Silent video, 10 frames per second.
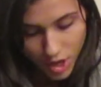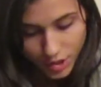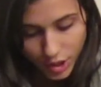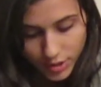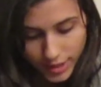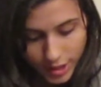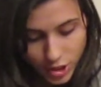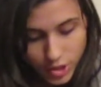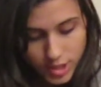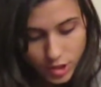The
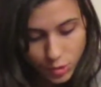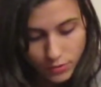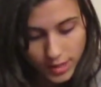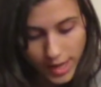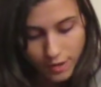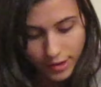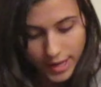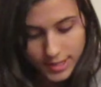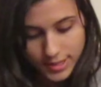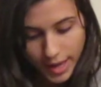dangerous UVA
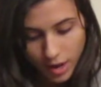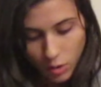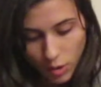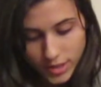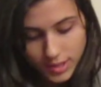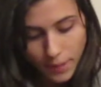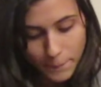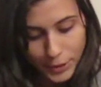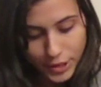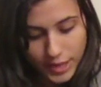rays that cause
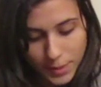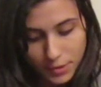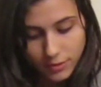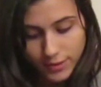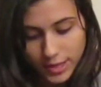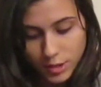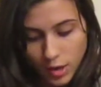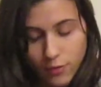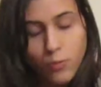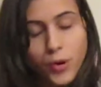sunburn can be reflected
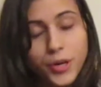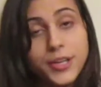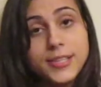off water,